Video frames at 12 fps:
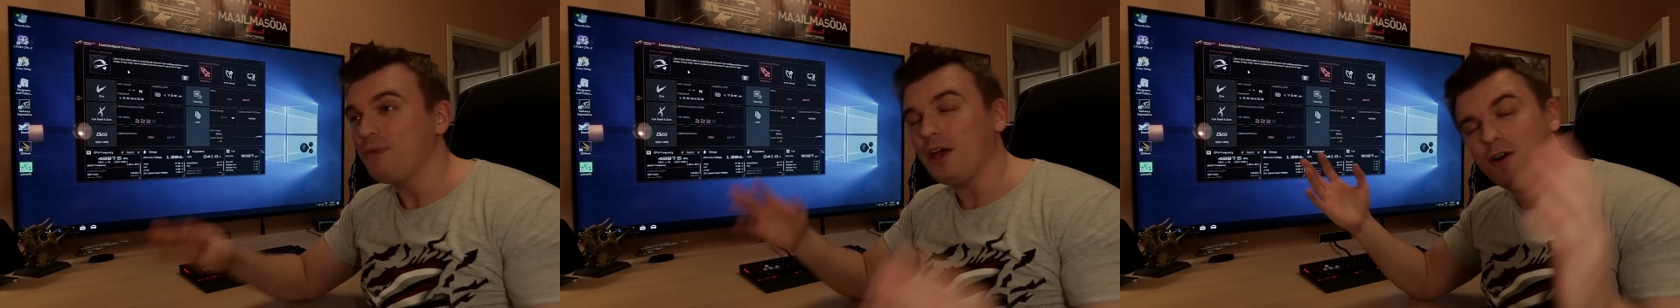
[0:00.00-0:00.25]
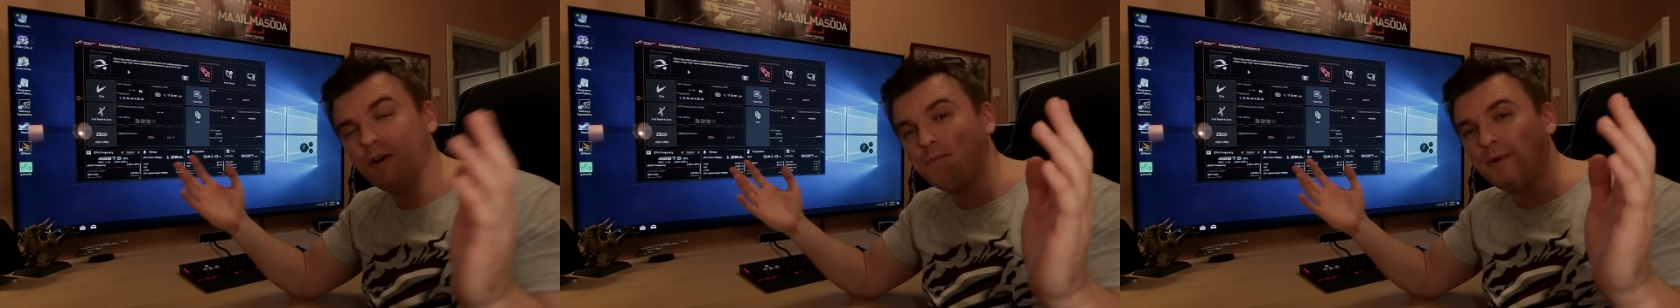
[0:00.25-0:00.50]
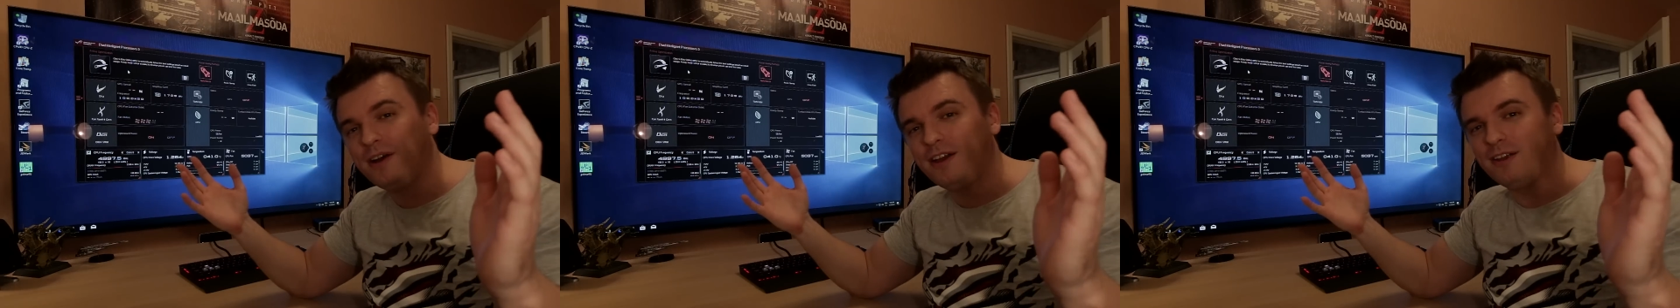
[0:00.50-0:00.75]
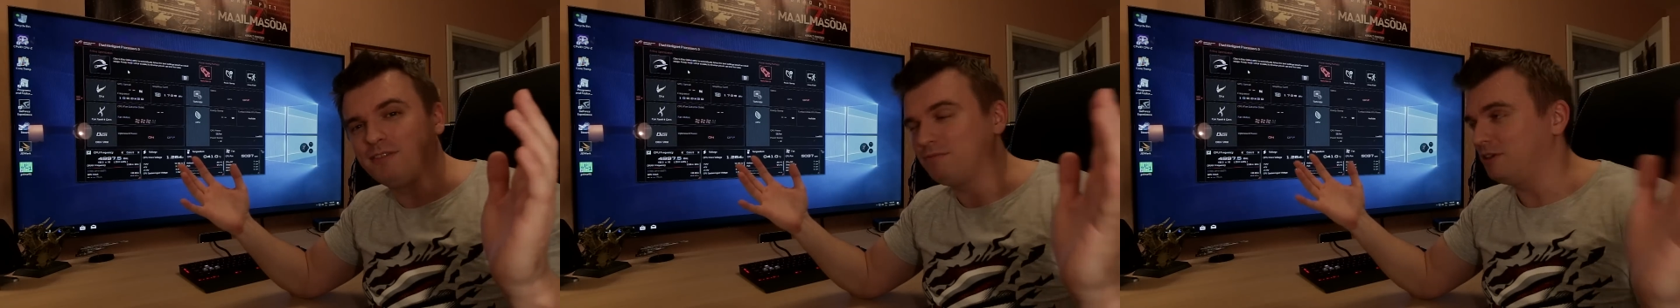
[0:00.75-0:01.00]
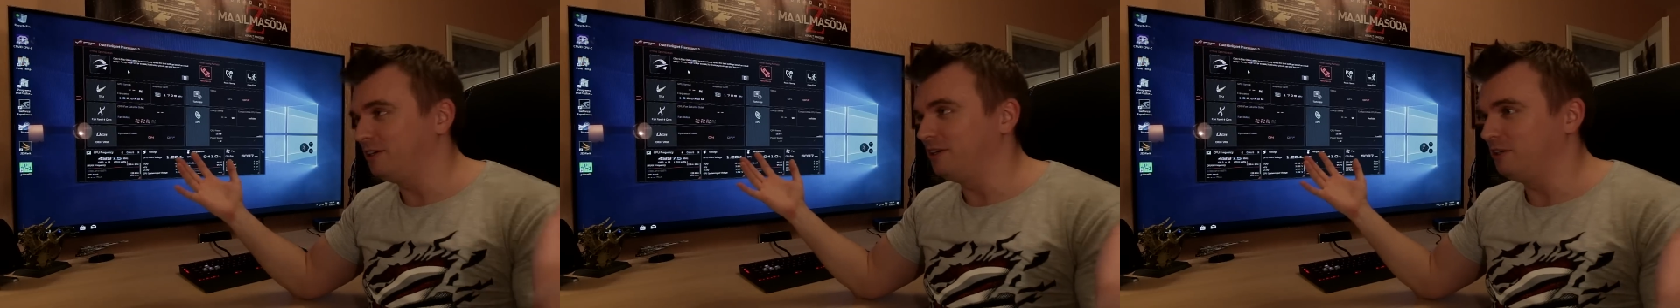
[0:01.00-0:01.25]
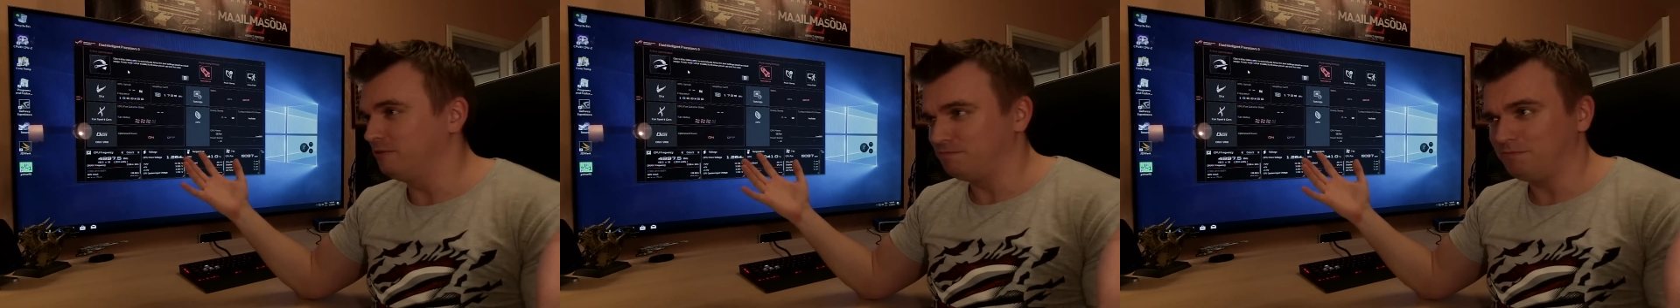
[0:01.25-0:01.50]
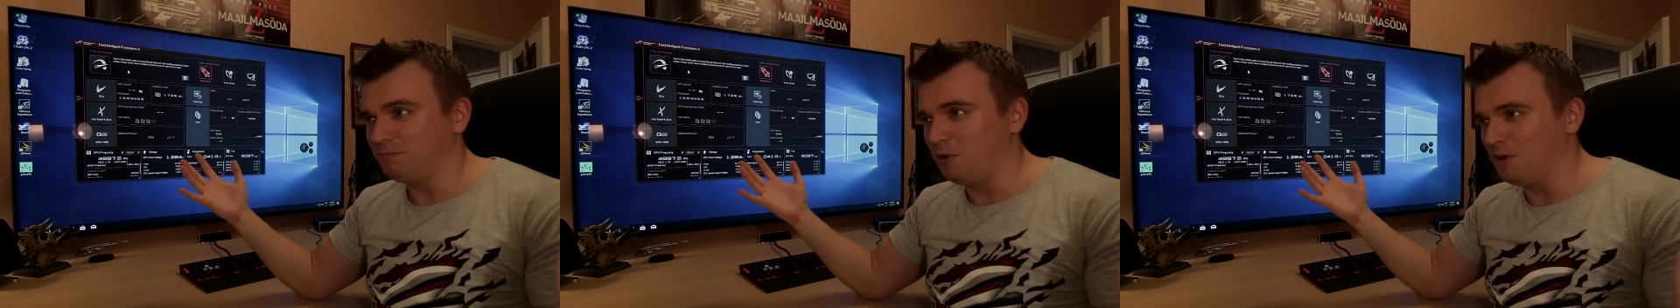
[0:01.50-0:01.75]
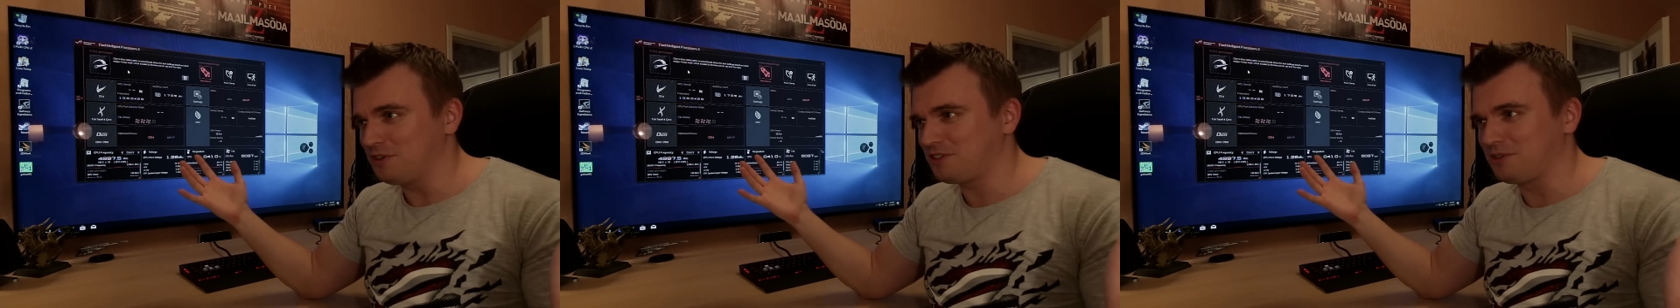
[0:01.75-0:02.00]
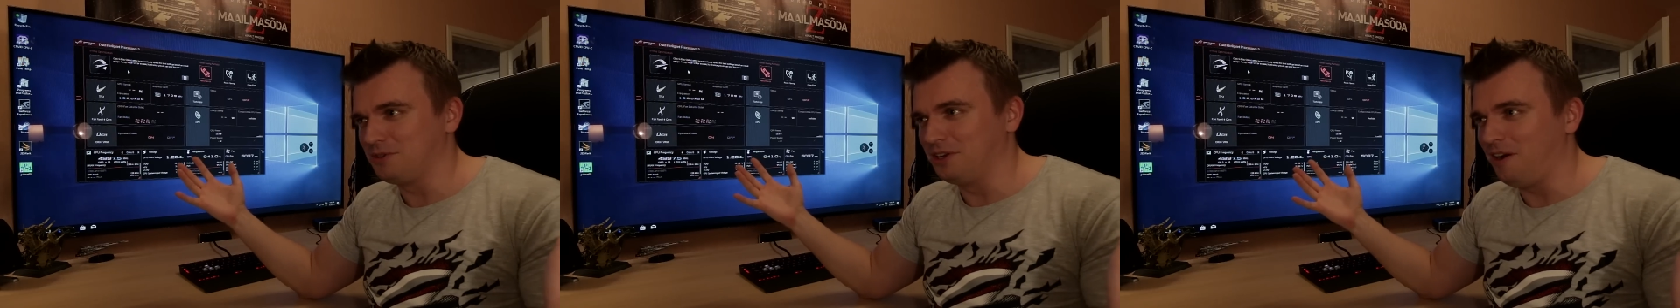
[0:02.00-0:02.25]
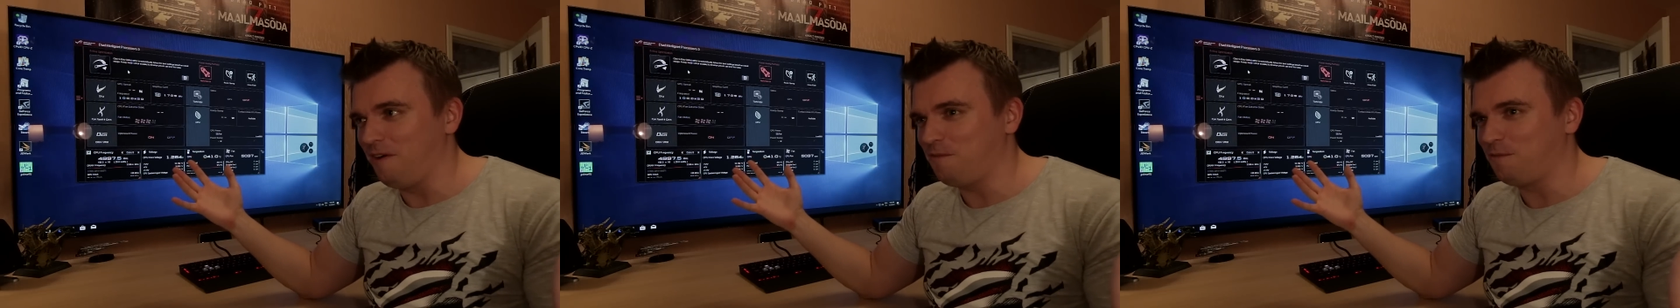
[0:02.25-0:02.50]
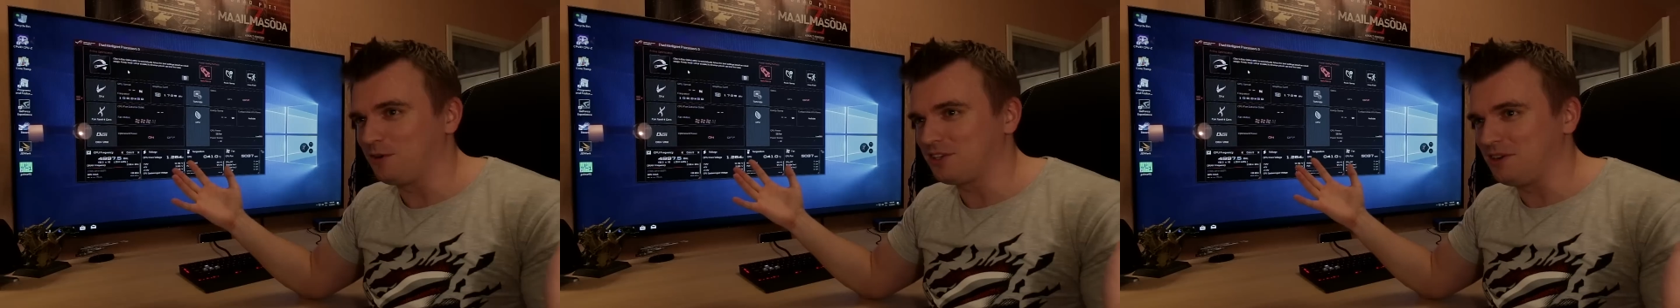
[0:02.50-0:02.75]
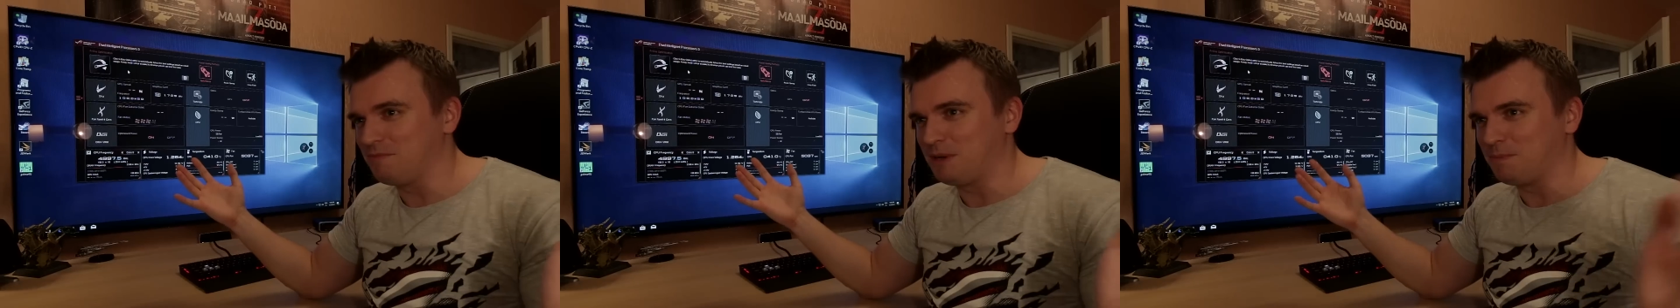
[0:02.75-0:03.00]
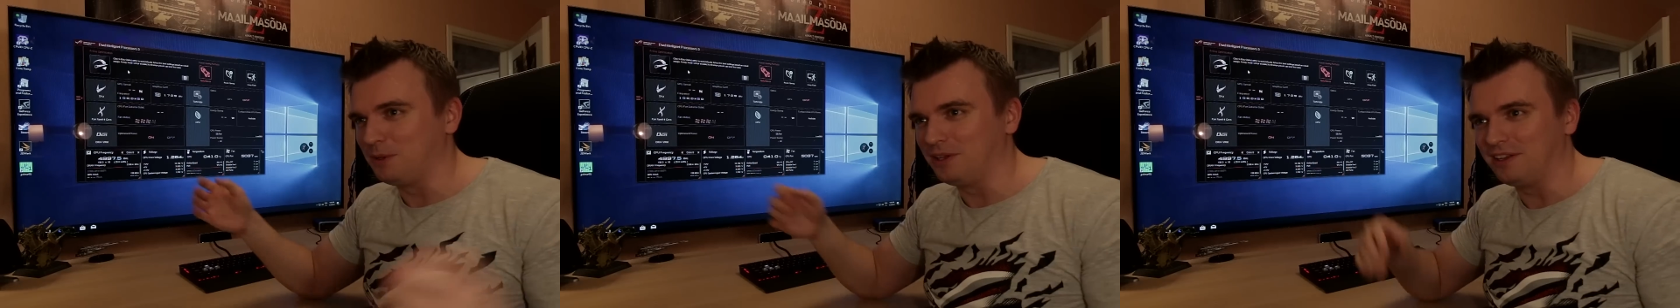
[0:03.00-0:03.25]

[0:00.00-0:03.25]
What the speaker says: I hope I was good enough for some people,